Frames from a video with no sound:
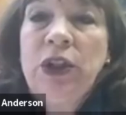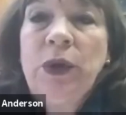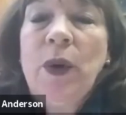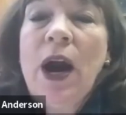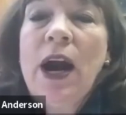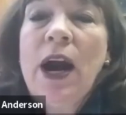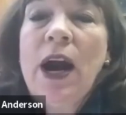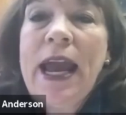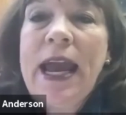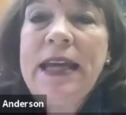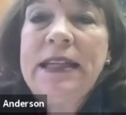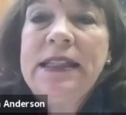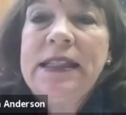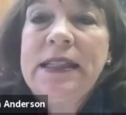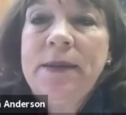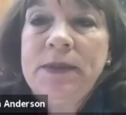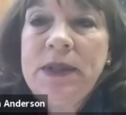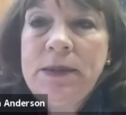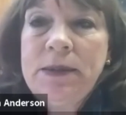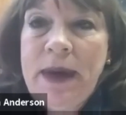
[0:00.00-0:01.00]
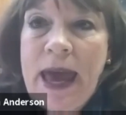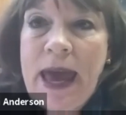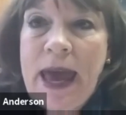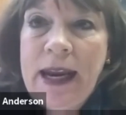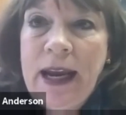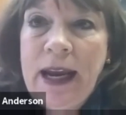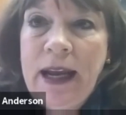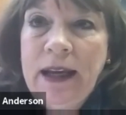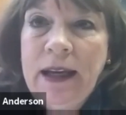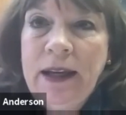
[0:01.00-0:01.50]
who are
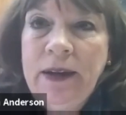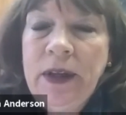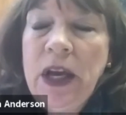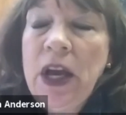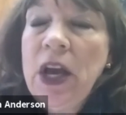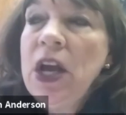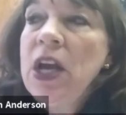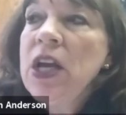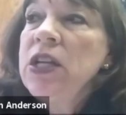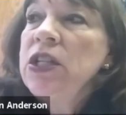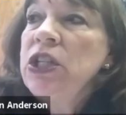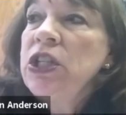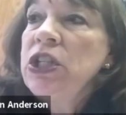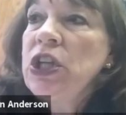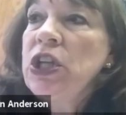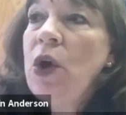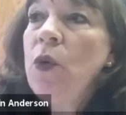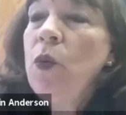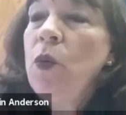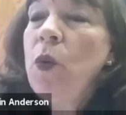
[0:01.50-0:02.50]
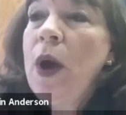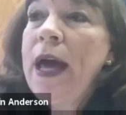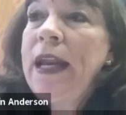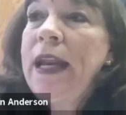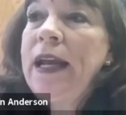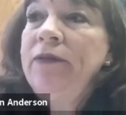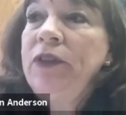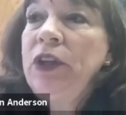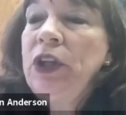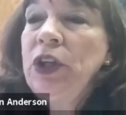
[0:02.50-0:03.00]
asymptomatic. So what
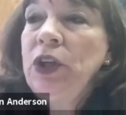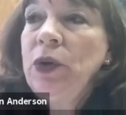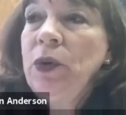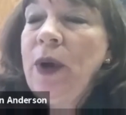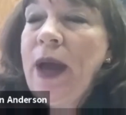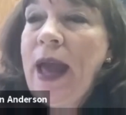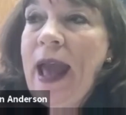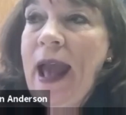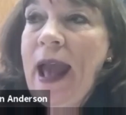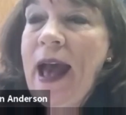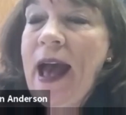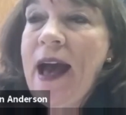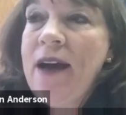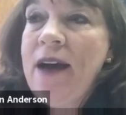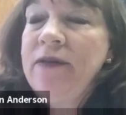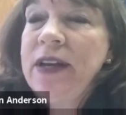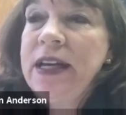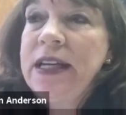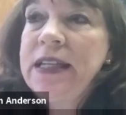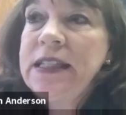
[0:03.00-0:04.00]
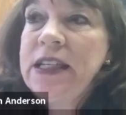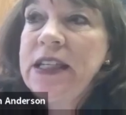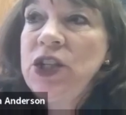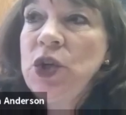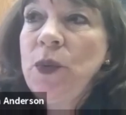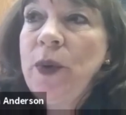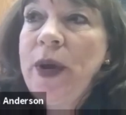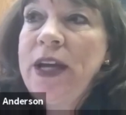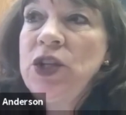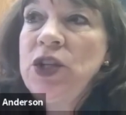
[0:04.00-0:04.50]
if you have a
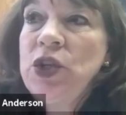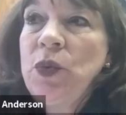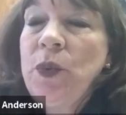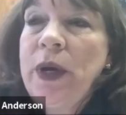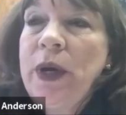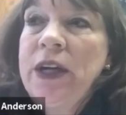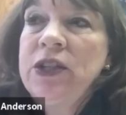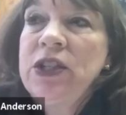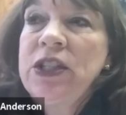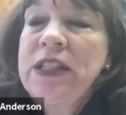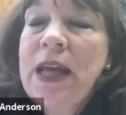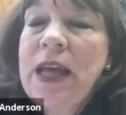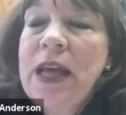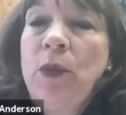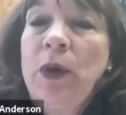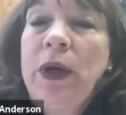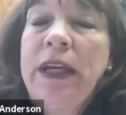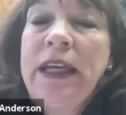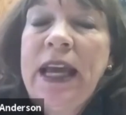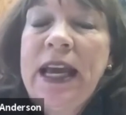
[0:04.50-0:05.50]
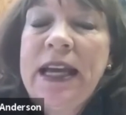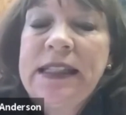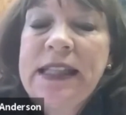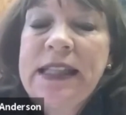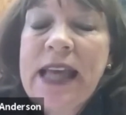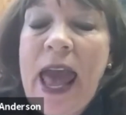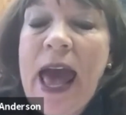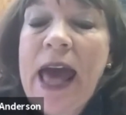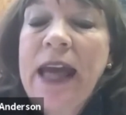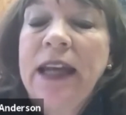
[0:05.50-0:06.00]
situation where someone has
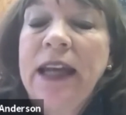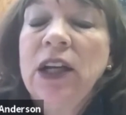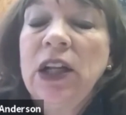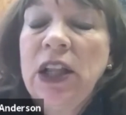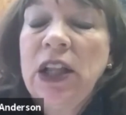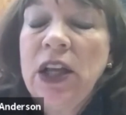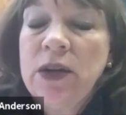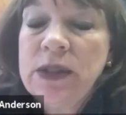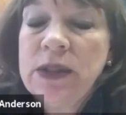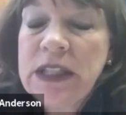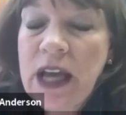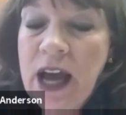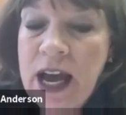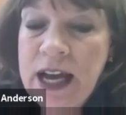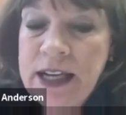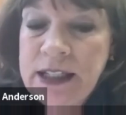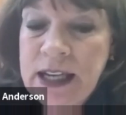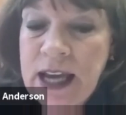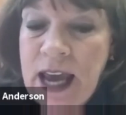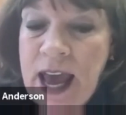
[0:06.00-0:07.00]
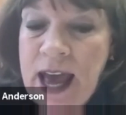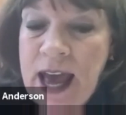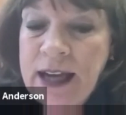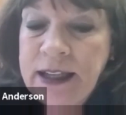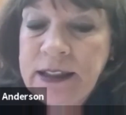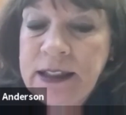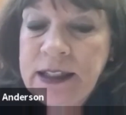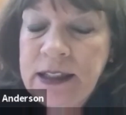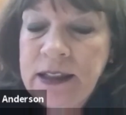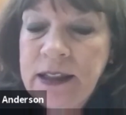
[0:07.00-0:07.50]
had close
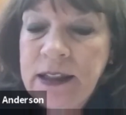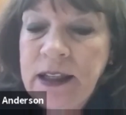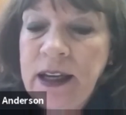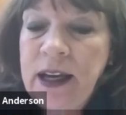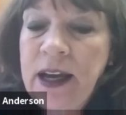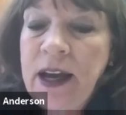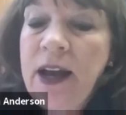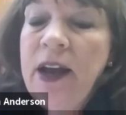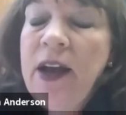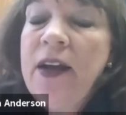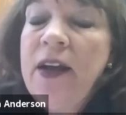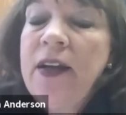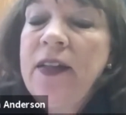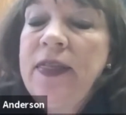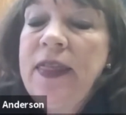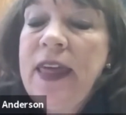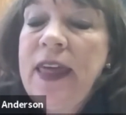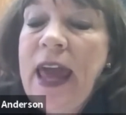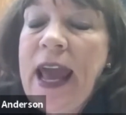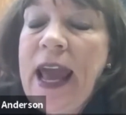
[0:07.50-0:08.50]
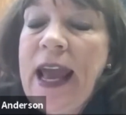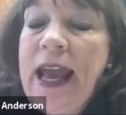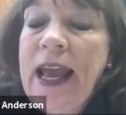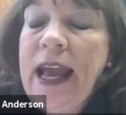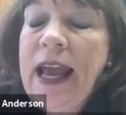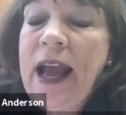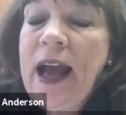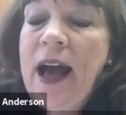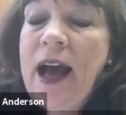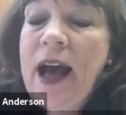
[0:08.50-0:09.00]
contact,
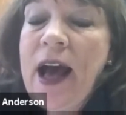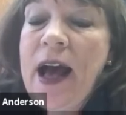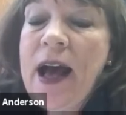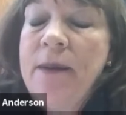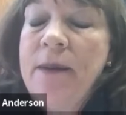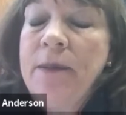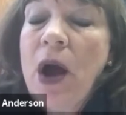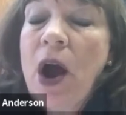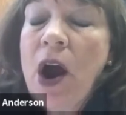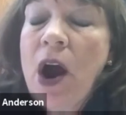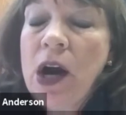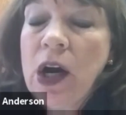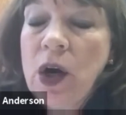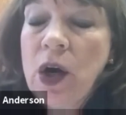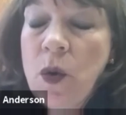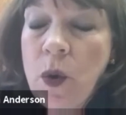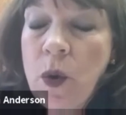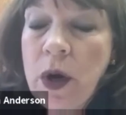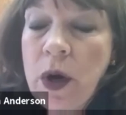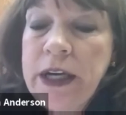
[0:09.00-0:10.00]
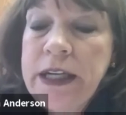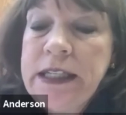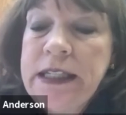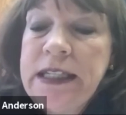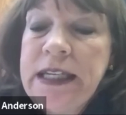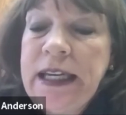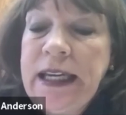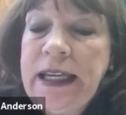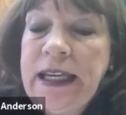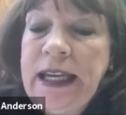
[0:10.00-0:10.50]
they are
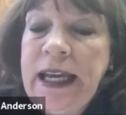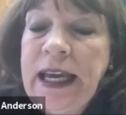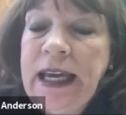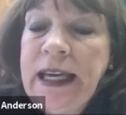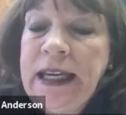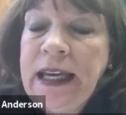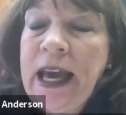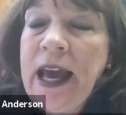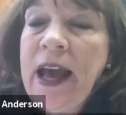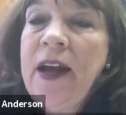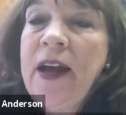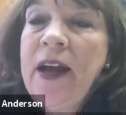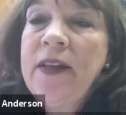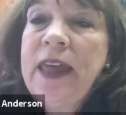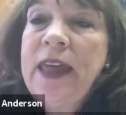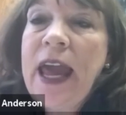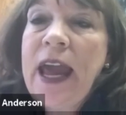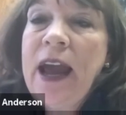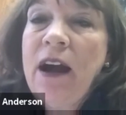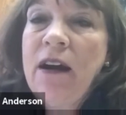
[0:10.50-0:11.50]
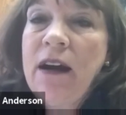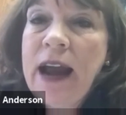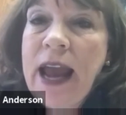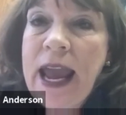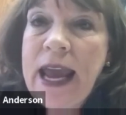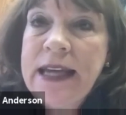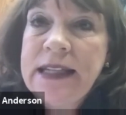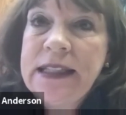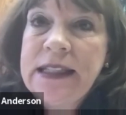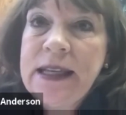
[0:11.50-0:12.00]
quarantining, they are
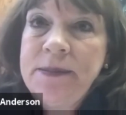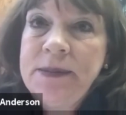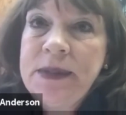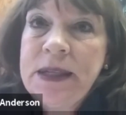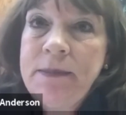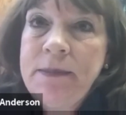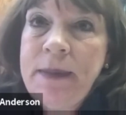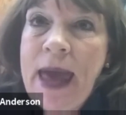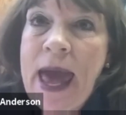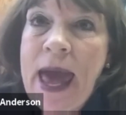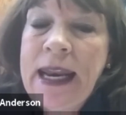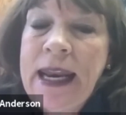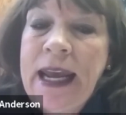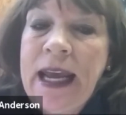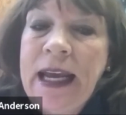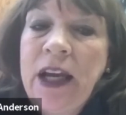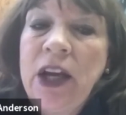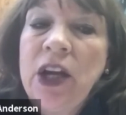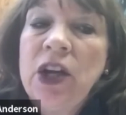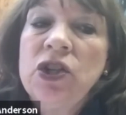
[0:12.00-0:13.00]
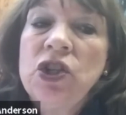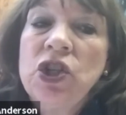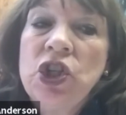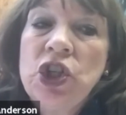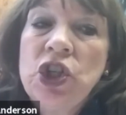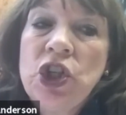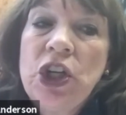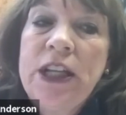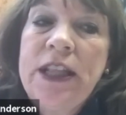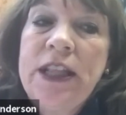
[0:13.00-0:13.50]
asymptomatic?
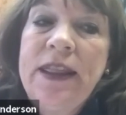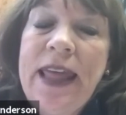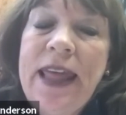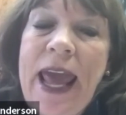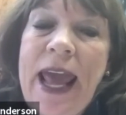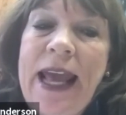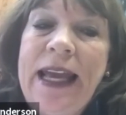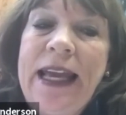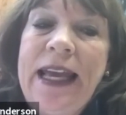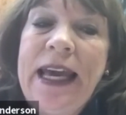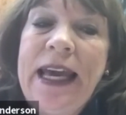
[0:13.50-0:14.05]
Should they